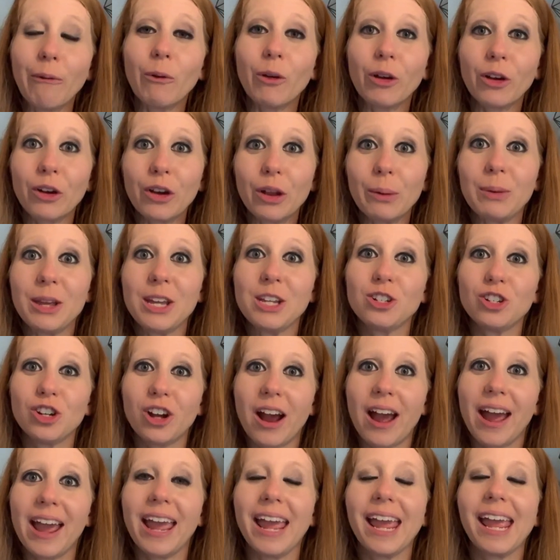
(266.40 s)
we're going to be
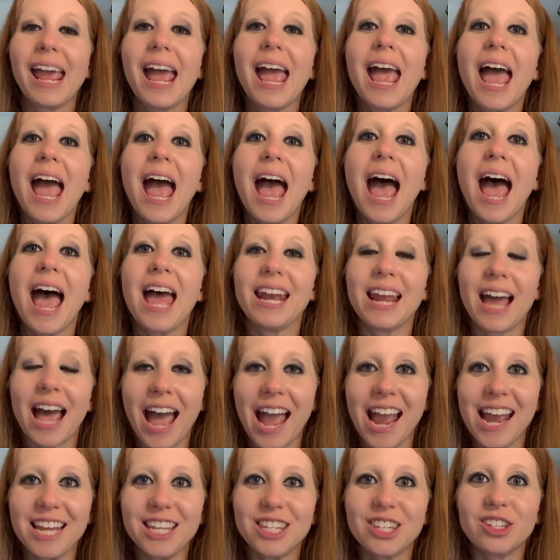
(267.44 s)
trying an
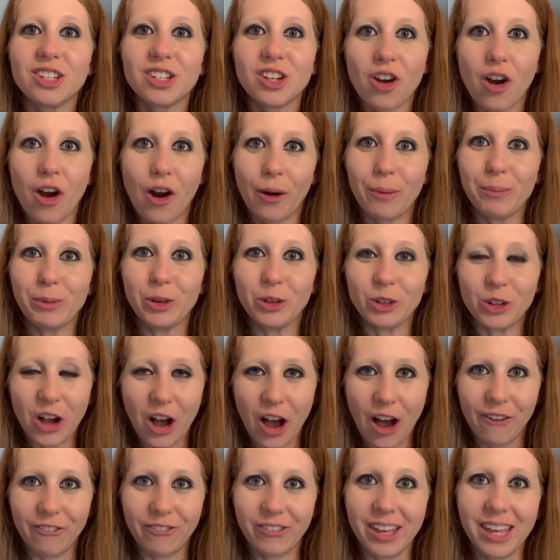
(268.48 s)
iced caramel
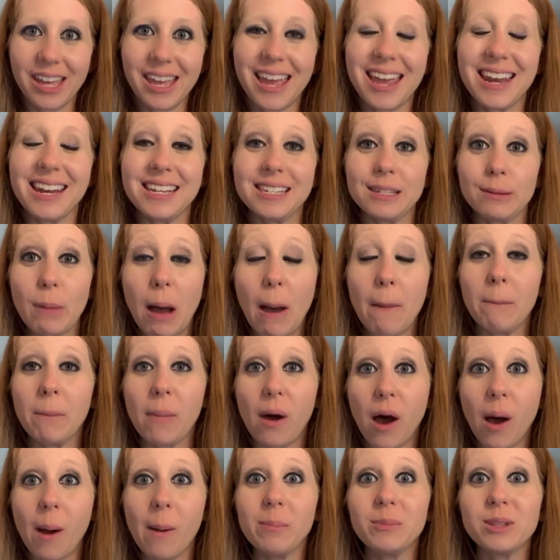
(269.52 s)
coffee. It is my
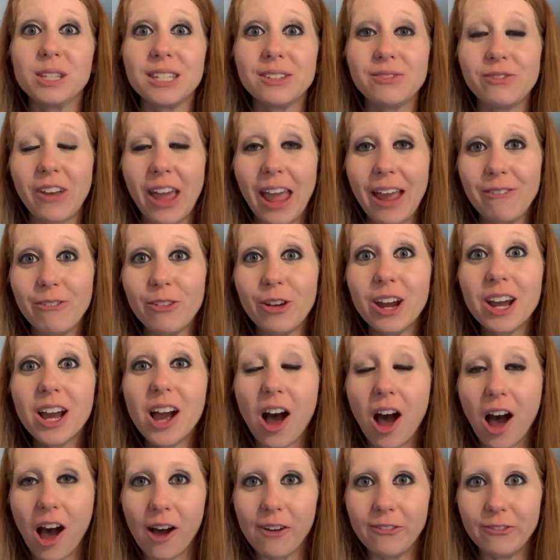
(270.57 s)
mom's favorite
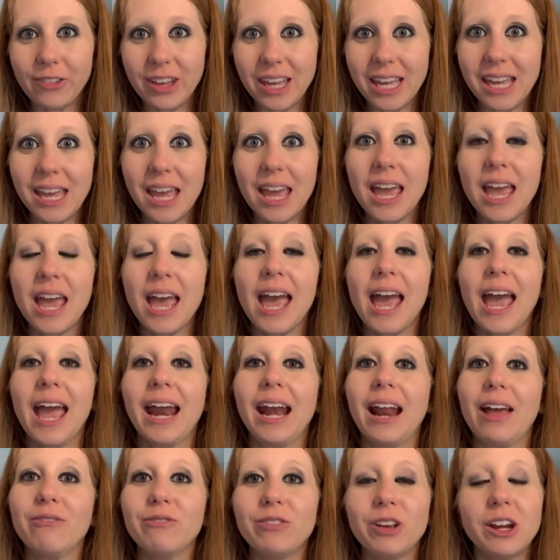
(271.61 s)
coffee,
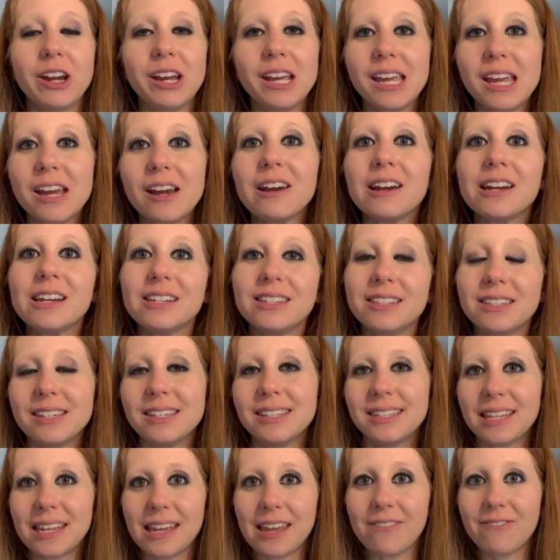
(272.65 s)
and I'm very curious to
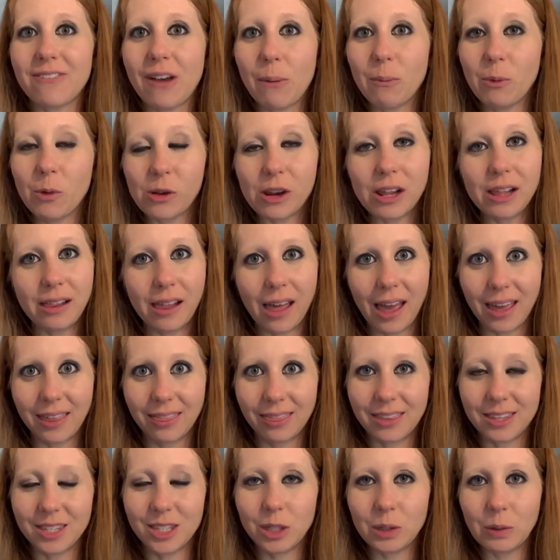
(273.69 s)
see if I'm going to
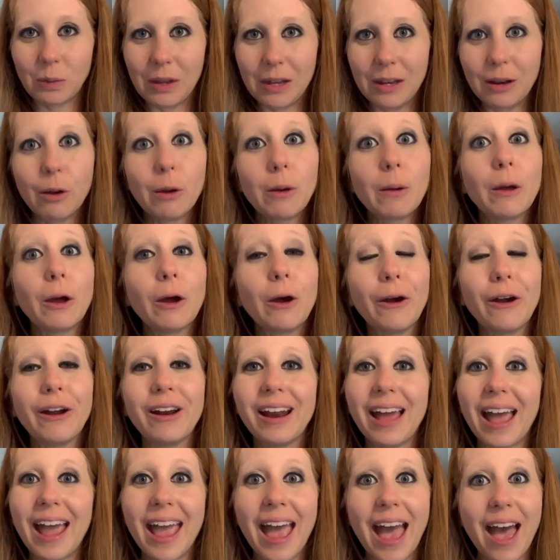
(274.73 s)
like this one. Her
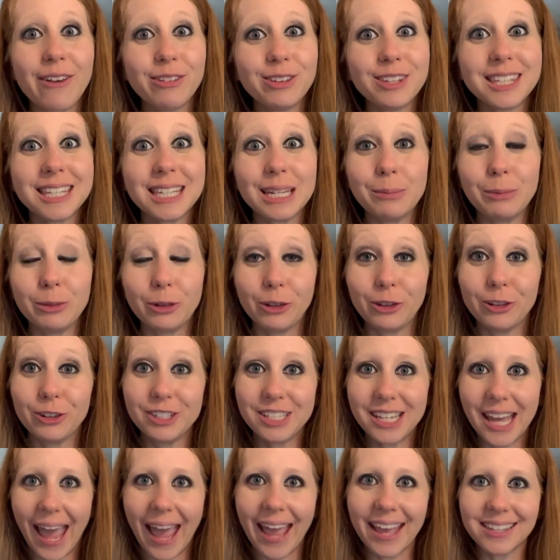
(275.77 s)
and I have similar
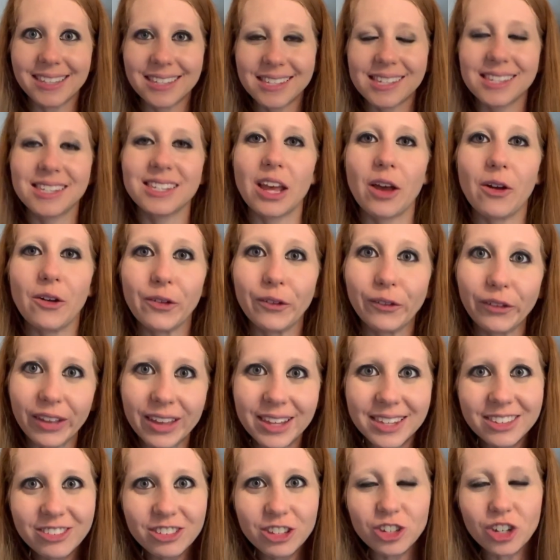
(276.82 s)
tastes, so
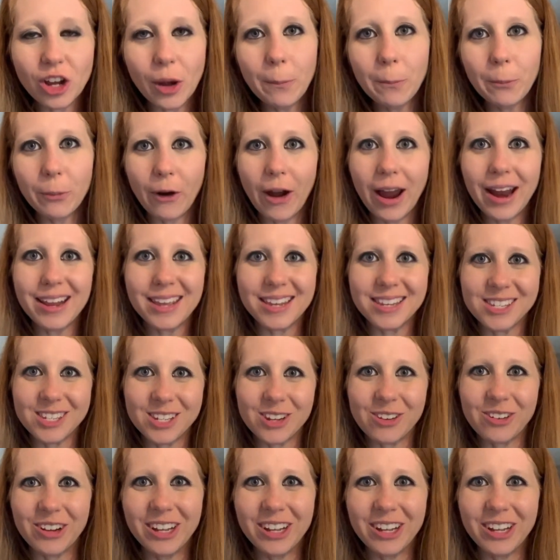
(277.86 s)
let's jump right into